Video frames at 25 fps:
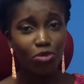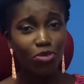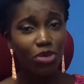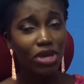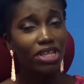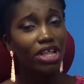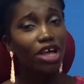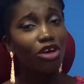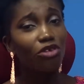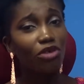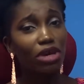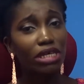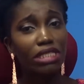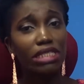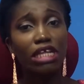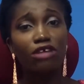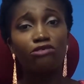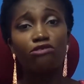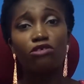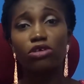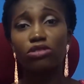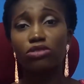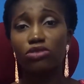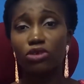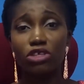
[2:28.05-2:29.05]
being arrested
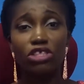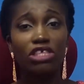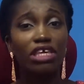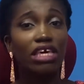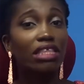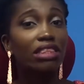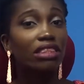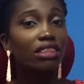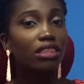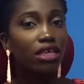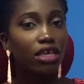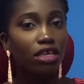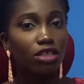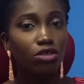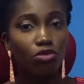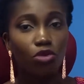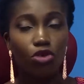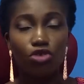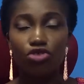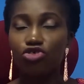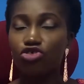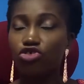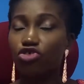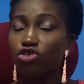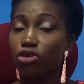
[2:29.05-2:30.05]
for such a thing
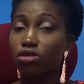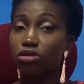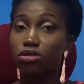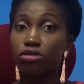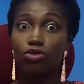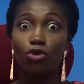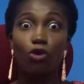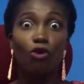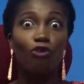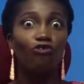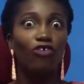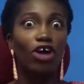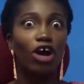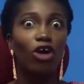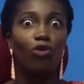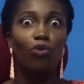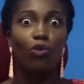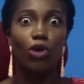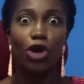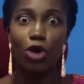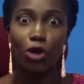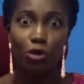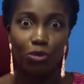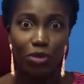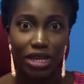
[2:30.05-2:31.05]
was just
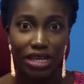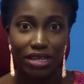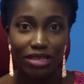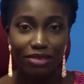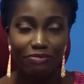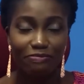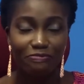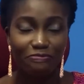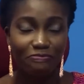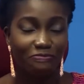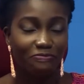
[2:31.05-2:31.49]
overwhelming.